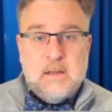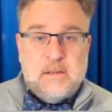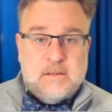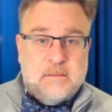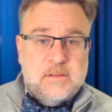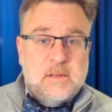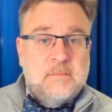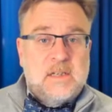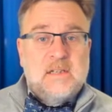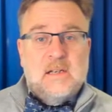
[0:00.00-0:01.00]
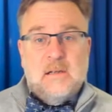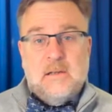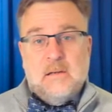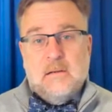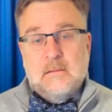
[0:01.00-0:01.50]
So some detail
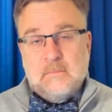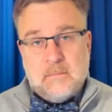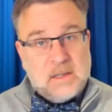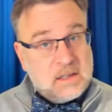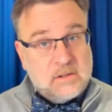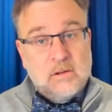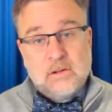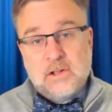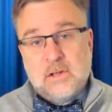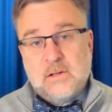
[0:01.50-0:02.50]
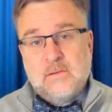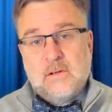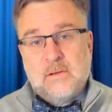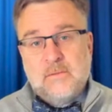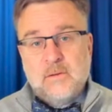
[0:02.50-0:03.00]
here. In technology
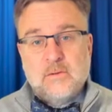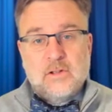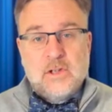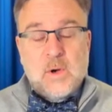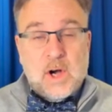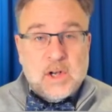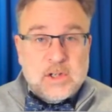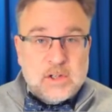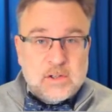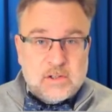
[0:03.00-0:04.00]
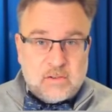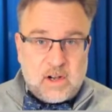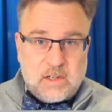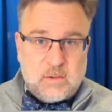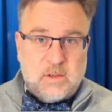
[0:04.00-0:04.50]
evolution, you're
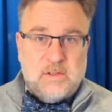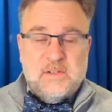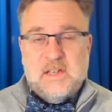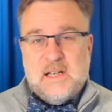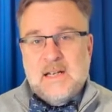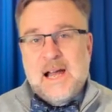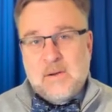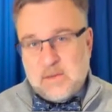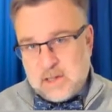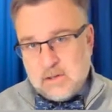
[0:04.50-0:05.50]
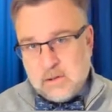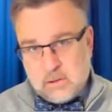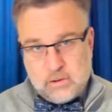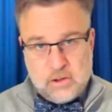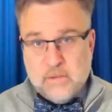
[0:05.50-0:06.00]
trying to understand how
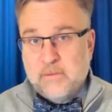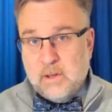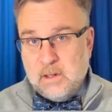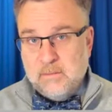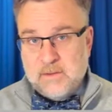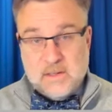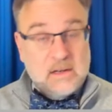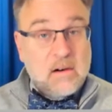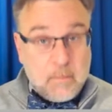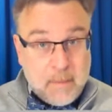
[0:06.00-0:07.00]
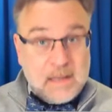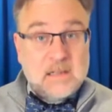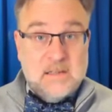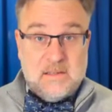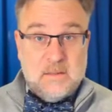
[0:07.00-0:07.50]
technology evolves, and there are
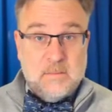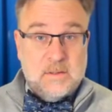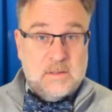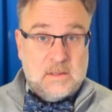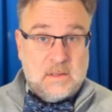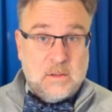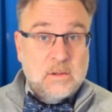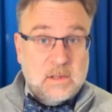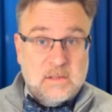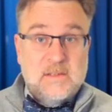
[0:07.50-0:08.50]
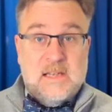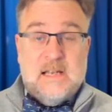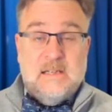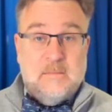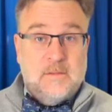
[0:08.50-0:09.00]
mechanisms and you can
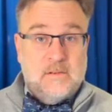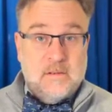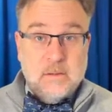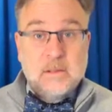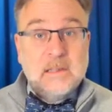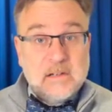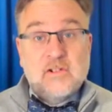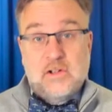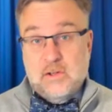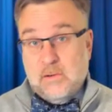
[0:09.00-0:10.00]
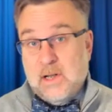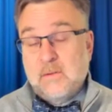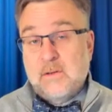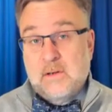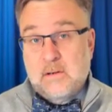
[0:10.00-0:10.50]
understand them. There's a good literature
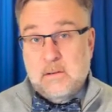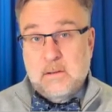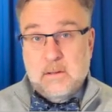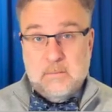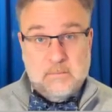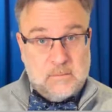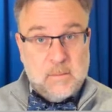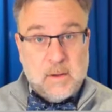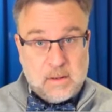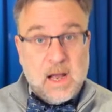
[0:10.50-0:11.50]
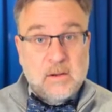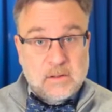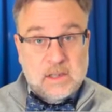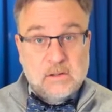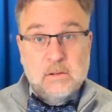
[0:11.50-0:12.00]
out there about how
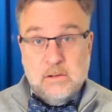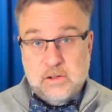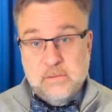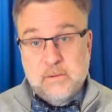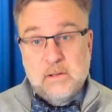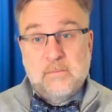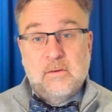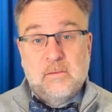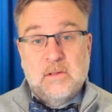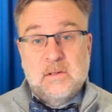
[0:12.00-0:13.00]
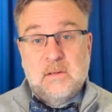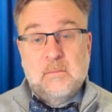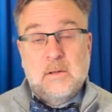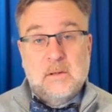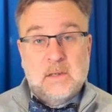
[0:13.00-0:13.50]
technology evolves over
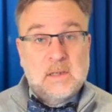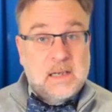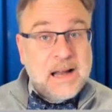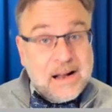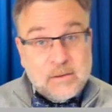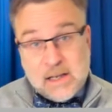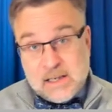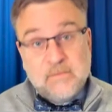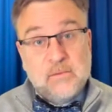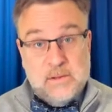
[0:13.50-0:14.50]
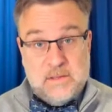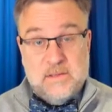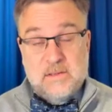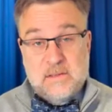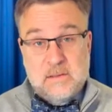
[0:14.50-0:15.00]
time and how that
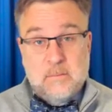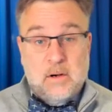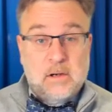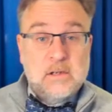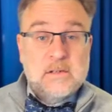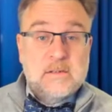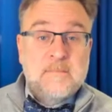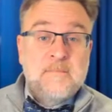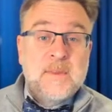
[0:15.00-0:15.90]
influences markets.